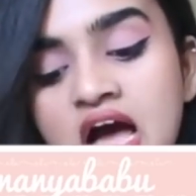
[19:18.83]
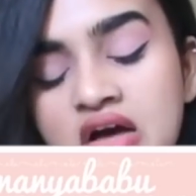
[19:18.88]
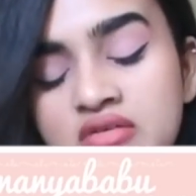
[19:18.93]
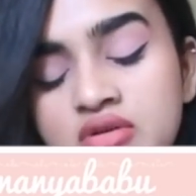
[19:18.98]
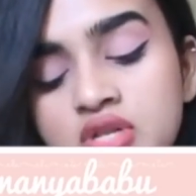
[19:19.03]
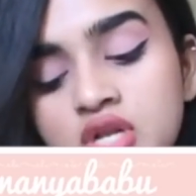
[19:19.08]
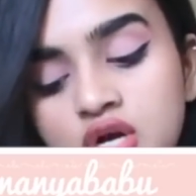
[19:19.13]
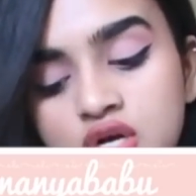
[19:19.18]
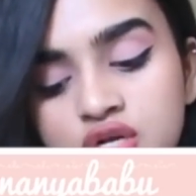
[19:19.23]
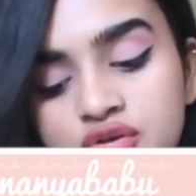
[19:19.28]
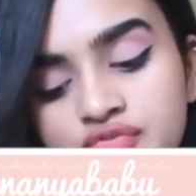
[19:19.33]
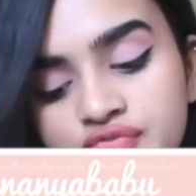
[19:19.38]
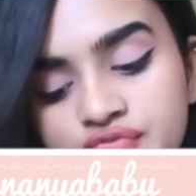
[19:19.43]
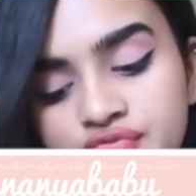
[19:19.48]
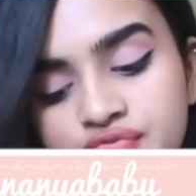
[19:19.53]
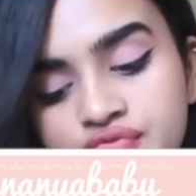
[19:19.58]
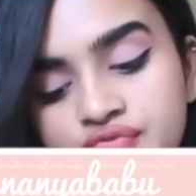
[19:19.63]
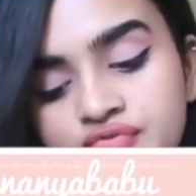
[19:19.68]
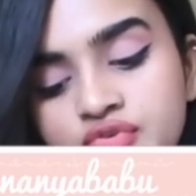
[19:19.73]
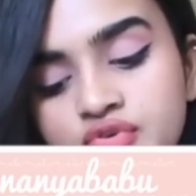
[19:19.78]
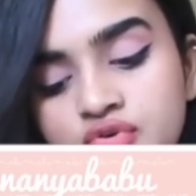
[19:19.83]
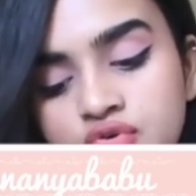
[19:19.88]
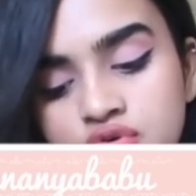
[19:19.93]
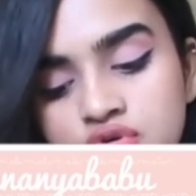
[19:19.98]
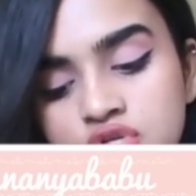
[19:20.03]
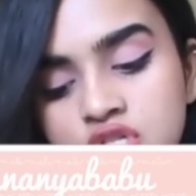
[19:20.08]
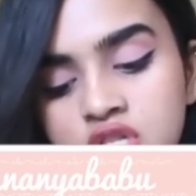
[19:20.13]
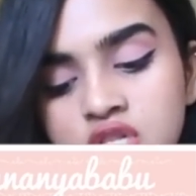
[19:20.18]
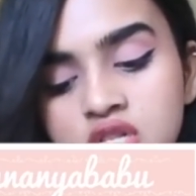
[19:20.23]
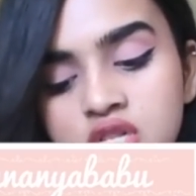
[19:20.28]
I have a lot of
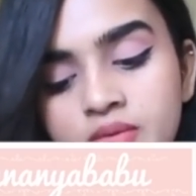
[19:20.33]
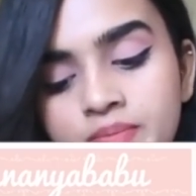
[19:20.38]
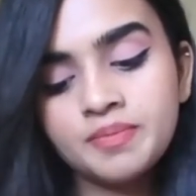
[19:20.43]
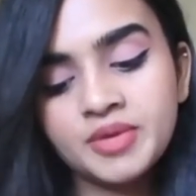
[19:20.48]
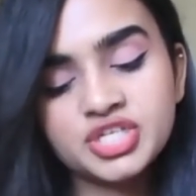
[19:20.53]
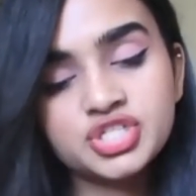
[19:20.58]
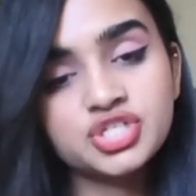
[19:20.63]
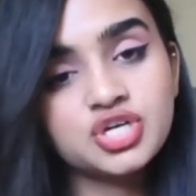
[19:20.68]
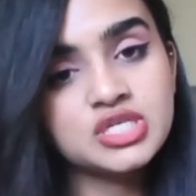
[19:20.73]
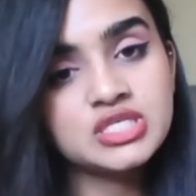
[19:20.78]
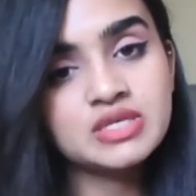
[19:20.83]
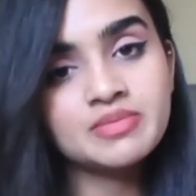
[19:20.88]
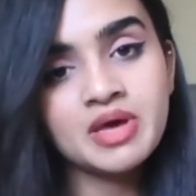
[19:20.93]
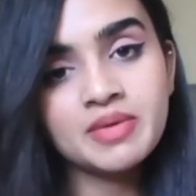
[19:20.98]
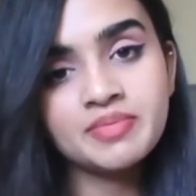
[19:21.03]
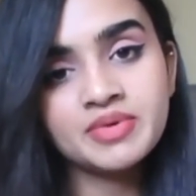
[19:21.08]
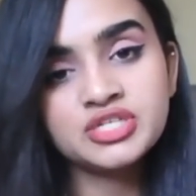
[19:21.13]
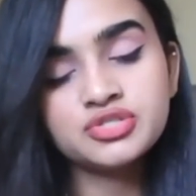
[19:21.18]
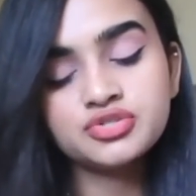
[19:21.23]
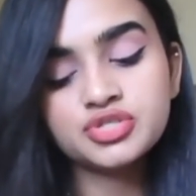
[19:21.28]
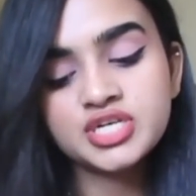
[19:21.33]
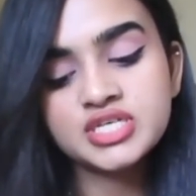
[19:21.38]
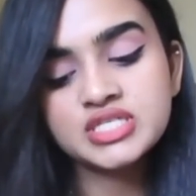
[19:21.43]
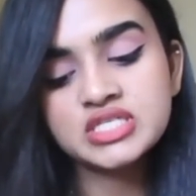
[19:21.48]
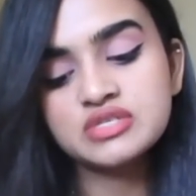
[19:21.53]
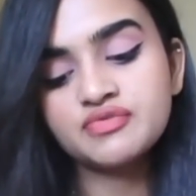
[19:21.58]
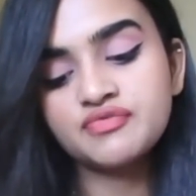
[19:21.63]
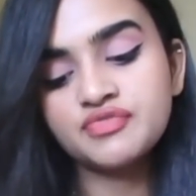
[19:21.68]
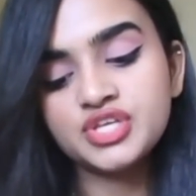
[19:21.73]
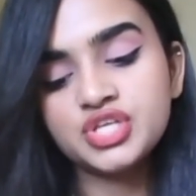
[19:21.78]
cool pictures on my
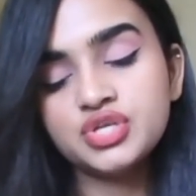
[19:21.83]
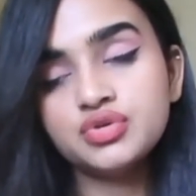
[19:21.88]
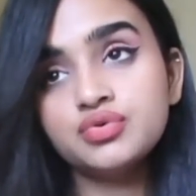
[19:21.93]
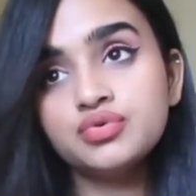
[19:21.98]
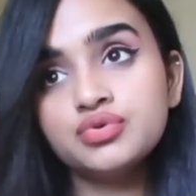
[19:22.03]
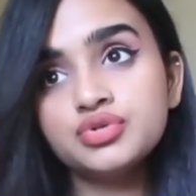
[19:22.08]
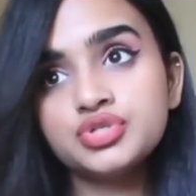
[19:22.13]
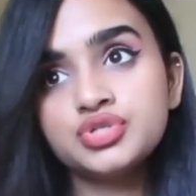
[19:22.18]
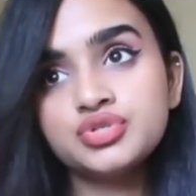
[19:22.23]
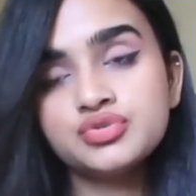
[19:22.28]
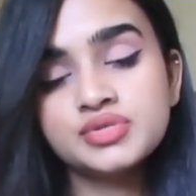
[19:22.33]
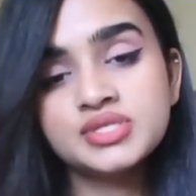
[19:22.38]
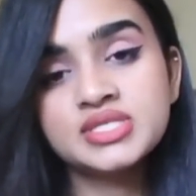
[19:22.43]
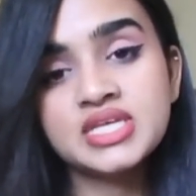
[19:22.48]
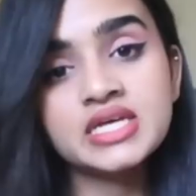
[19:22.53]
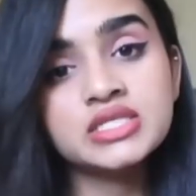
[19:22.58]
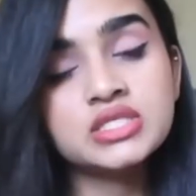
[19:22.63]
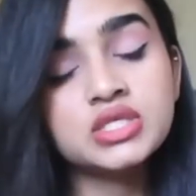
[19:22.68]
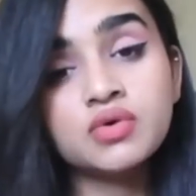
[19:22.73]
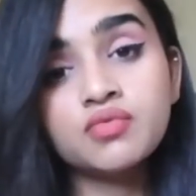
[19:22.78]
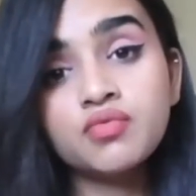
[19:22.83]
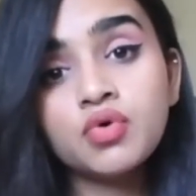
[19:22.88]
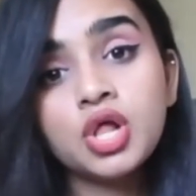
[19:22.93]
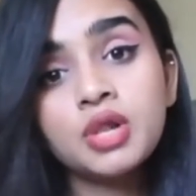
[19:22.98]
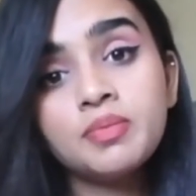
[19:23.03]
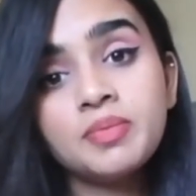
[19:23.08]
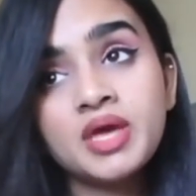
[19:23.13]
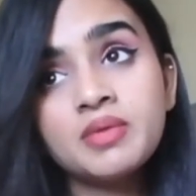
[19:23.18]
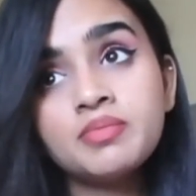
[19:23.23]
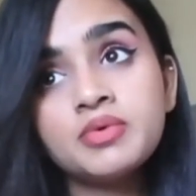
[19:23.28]
Pinterest for you to use as your
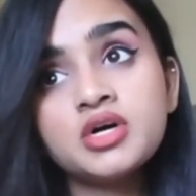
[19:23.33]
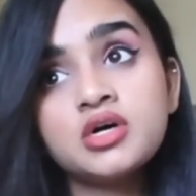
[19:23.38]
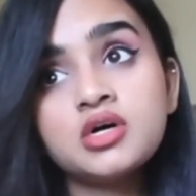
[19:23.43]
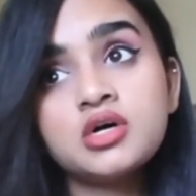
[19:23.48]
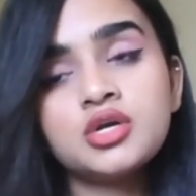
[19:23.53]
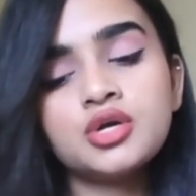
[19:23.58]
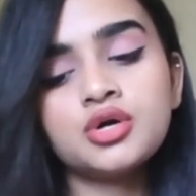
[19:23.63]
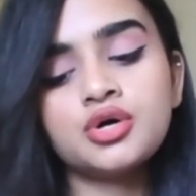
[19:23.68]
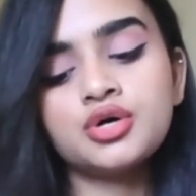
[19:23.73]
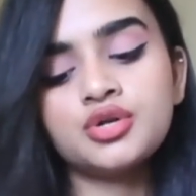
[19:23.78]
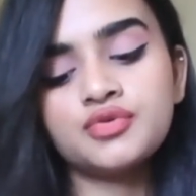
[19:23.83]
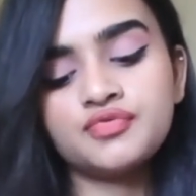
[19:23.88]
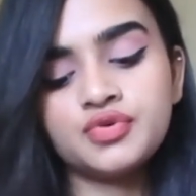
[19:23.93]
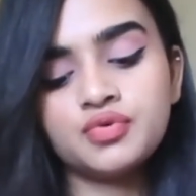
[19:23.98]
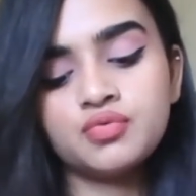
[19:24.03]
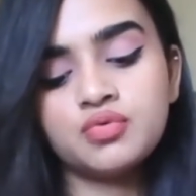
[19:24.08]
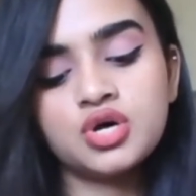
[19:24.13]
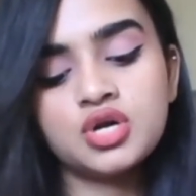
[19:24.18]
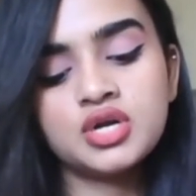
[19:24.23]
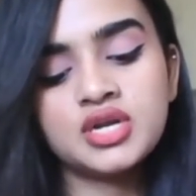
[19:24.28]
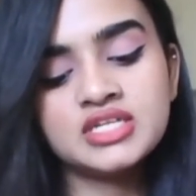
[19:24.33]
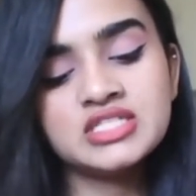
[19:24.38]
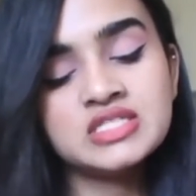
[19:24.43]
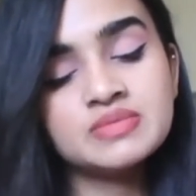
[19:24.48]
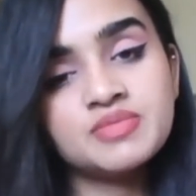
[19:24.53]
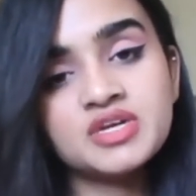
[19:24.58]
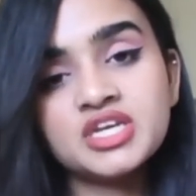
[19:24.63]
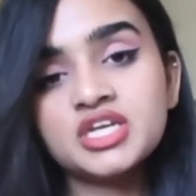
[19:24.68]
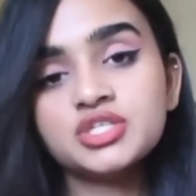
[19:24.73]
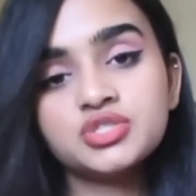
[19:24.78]
wallpaper, or if you want
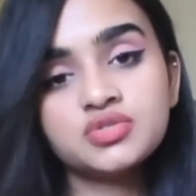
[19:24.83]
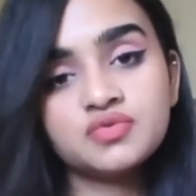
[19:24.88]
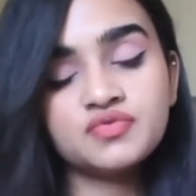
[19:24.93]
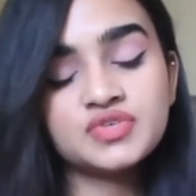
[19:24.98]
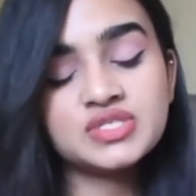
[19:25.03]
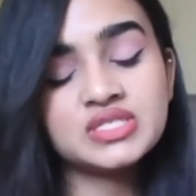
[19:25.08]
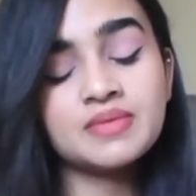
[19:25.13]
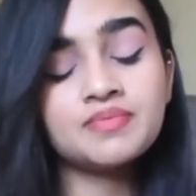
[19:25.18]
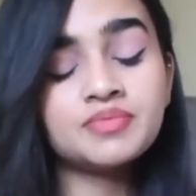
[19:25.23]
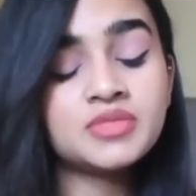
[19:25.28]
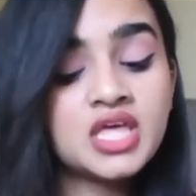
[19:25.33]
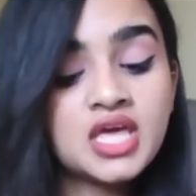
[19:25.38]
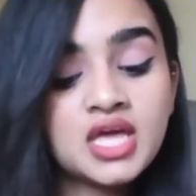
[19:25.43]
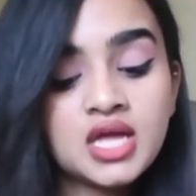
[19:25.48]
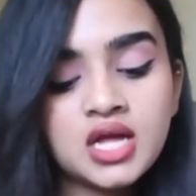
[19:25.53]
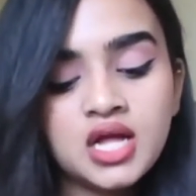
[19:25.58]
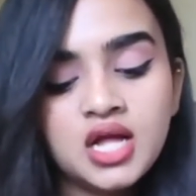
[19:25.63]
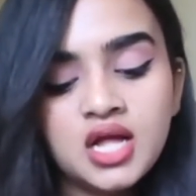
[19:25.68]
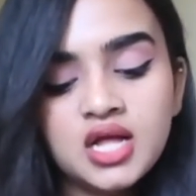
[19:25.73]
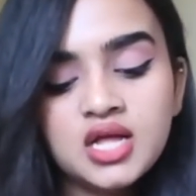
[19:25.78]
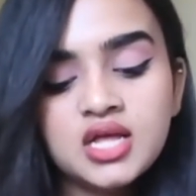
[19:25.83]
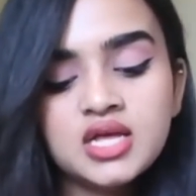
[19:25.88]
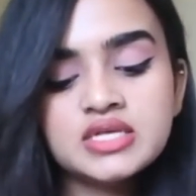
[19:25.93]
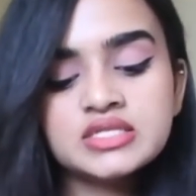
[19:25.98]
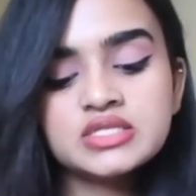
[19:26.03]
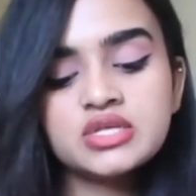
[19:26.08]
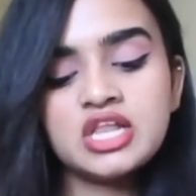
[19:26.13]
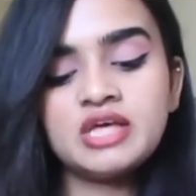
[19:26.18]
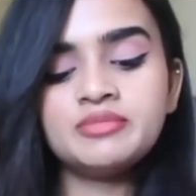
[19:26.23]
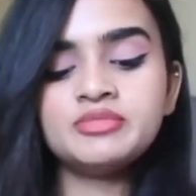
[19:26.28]
inspiration for something.
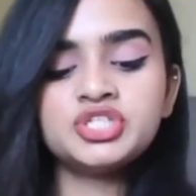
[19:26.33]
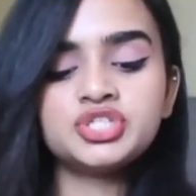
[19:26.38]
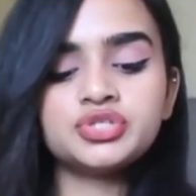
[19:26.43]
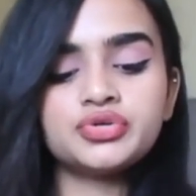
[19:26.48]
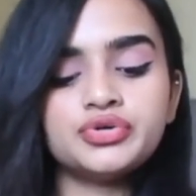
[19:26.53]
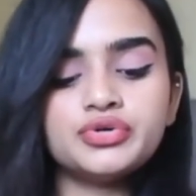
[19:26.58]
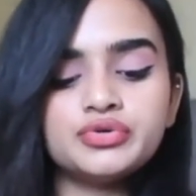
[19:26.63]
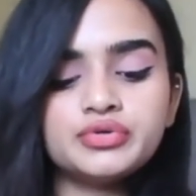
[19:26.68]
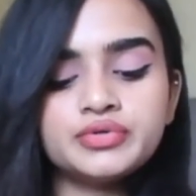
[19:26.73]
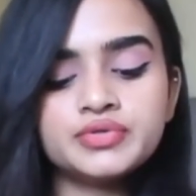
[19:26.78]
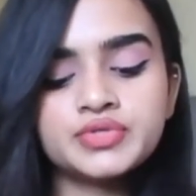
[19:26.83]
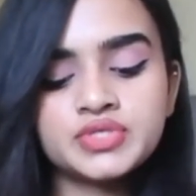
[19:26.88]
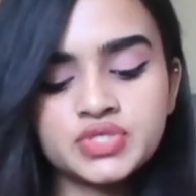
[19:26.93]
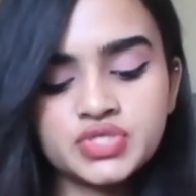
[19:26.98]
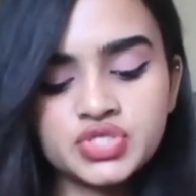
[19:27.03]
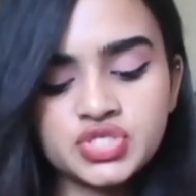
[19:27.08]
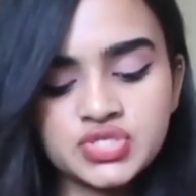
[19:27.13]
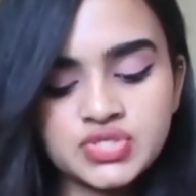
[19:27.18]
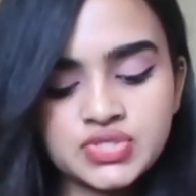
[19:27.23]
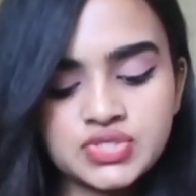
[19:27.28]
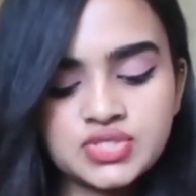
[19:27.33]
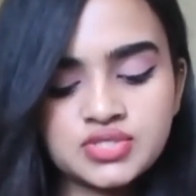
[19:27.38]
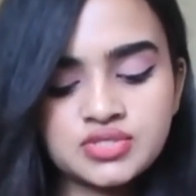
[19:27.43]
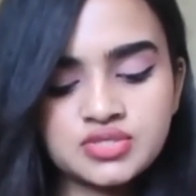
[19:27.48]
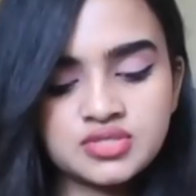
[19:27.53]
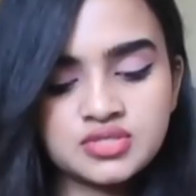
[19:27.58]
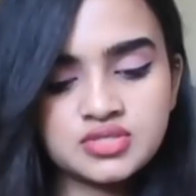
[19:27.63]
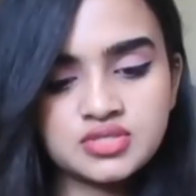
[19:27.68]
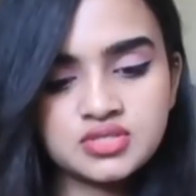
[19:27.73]
So let me show you. So just